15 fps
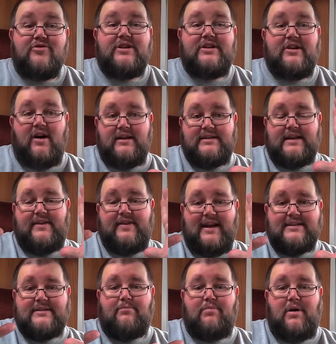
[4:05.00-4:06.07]
really nice. And
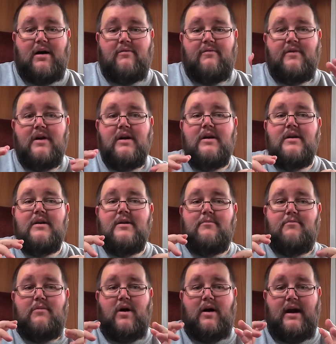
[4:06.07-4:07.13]
that's above
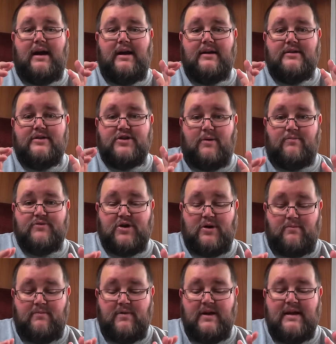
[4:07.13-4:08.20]
my
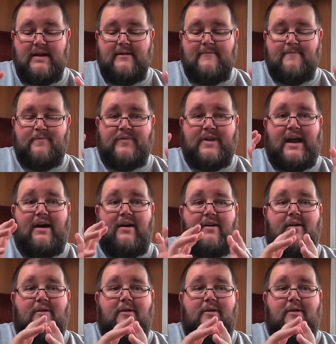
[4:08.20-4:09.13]
TomTom. Now,